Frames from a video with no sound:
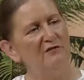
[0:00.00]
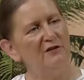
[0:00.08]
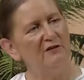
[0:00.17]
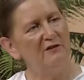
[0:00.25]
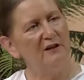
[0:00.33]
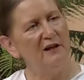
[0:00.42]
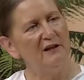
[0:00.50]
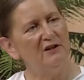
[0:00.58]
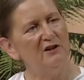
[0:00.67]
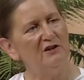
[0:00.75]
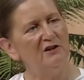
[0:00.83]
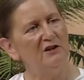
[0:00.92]
of the
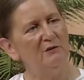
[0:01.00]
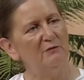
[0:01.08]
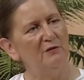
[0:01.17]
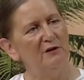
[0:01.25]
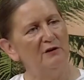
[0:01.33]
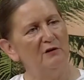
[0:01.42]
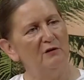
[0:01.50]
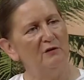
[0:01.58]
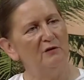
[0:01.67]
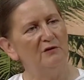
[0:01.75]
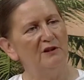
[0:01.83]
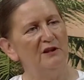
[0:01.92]
relationship with
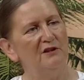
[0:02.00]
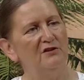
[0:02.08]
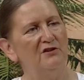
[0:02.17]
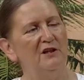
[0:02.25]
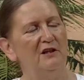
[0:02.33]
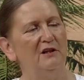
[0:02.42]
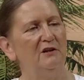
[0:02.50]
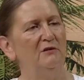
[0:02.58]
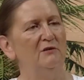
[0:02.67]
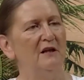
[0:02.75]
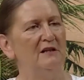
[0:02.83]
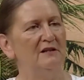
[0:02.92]
God is that you